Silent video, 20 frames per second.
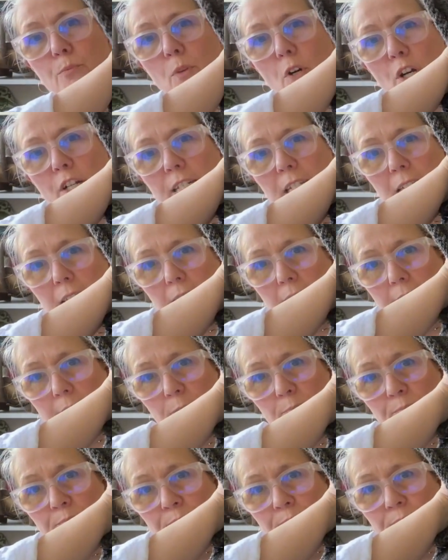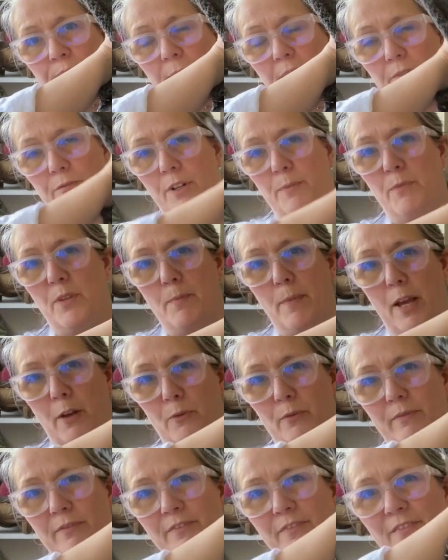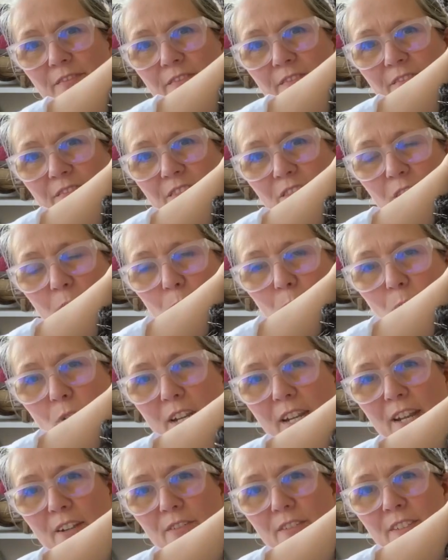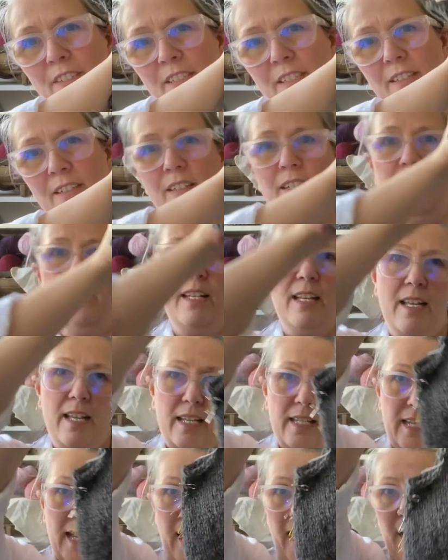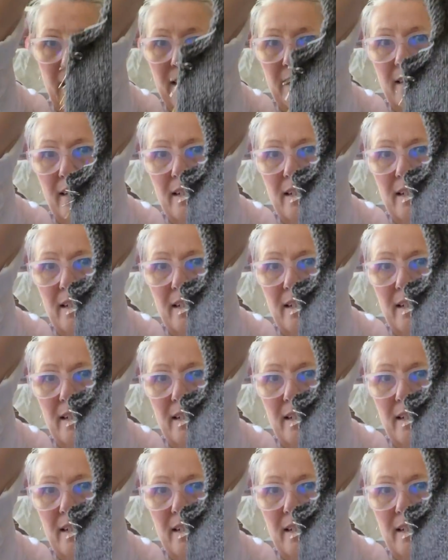bodies, ripped them out, ripped one out. Yeah,